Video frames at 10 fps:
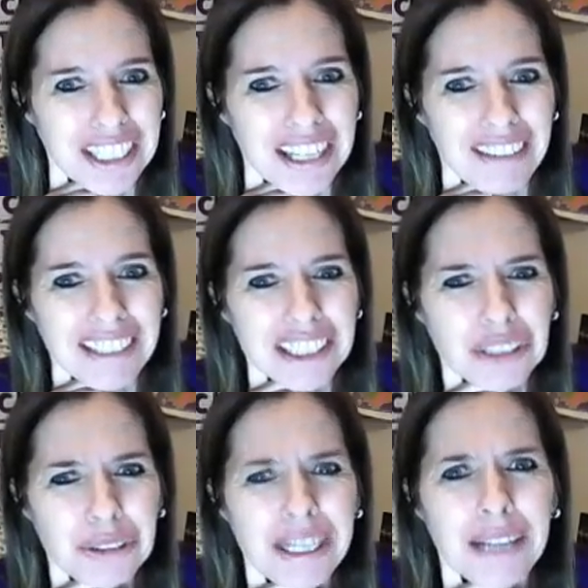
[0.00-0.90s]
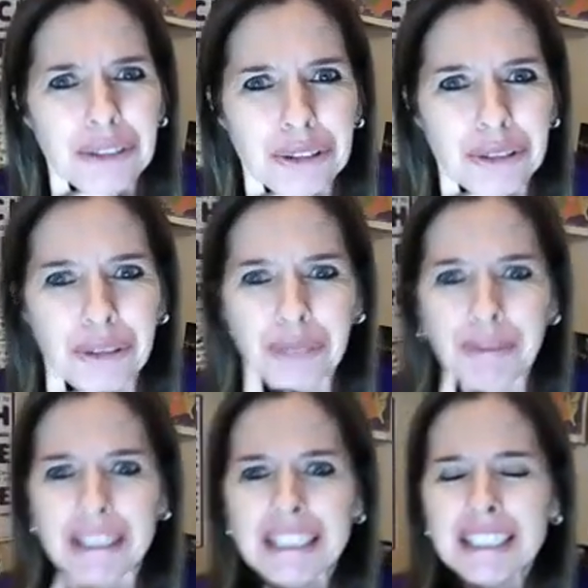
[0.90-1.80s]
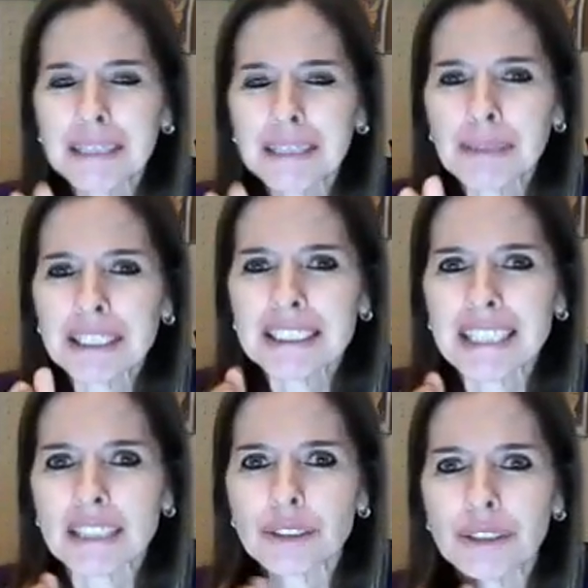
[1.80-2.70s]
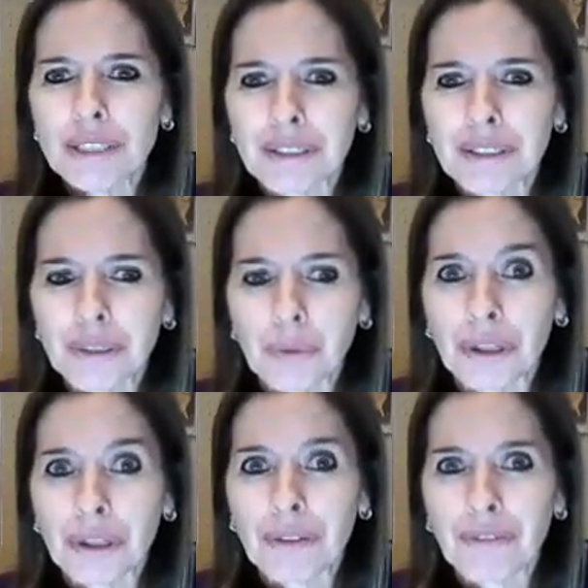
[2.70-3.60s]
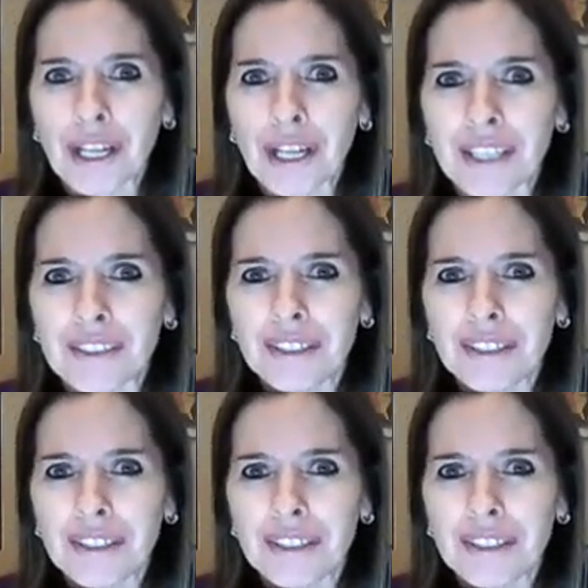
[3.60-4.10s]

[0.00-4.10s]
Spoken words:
All right, so now do it with me. Tell me the sounds you hear in the word friend.